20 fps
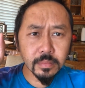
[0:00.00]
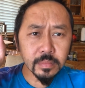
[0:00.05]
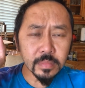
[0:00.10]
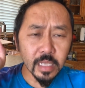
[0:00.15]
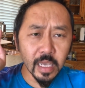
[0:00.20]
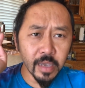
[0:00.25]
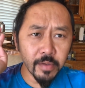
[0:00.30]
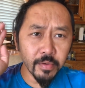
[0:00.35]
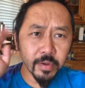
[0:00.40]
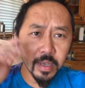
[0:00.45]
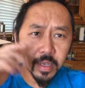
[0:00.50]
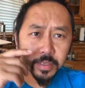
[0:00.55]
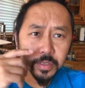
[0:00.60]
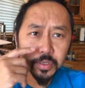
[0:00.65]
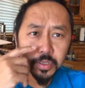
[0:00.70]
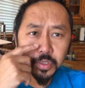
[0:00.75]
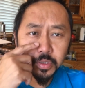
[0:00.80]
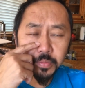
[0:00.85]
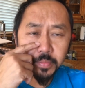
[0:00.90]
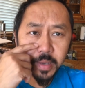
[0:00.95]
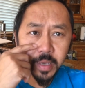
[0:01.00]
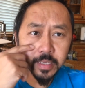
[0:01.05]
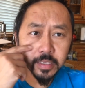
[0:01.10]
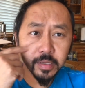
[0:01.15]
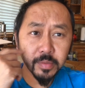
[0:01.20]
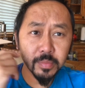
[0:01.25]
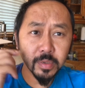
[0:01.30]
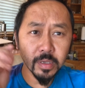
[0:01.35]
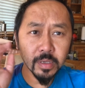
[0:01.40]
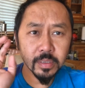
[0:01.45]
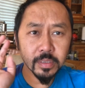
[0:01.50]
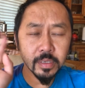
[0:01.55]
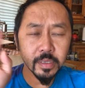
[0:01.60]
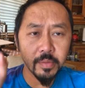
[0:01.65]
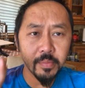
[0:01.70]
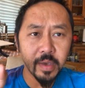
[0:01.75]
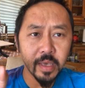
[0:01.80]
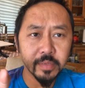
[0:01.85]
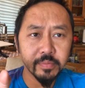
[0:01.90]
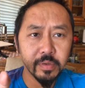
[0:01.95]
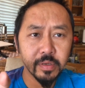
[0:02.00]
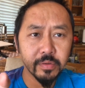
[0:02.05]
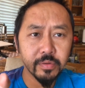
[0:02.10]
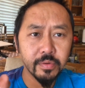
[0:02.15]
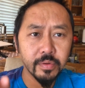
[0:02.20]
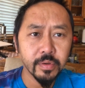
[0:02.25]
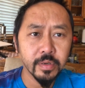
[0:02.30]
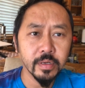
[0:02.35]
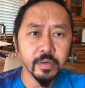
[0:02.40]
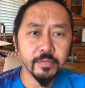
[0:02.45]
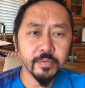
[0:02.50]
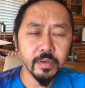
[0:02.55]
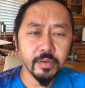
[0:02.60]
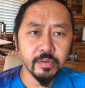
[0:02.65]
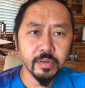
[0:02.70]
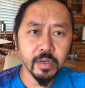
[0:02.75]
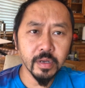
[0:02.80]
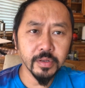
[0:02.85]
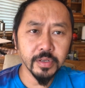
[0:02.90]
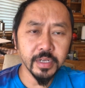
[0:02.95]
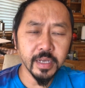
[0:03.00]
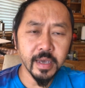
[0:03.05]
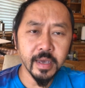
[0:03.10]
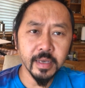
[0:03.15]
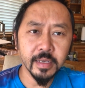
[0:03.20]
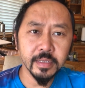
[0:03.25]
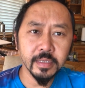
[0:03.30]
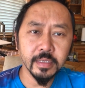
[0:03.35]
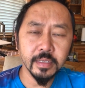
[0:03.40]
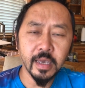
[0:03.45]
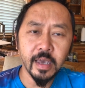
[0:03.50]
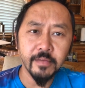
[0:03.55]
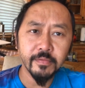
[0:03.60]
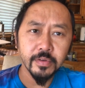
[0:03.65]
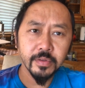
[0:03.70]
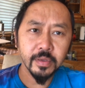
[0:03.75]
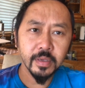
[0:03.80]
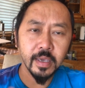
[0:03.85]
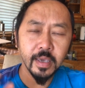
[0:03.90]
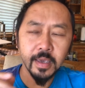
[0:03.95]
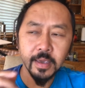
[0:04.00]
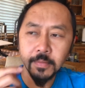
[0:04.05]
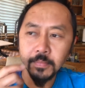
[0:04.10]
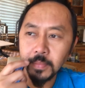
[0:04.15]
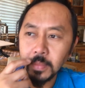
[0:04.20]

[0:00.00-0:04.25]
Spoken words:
And we got to shoot basketballs on the basketball court of the Utah Jazz after the game.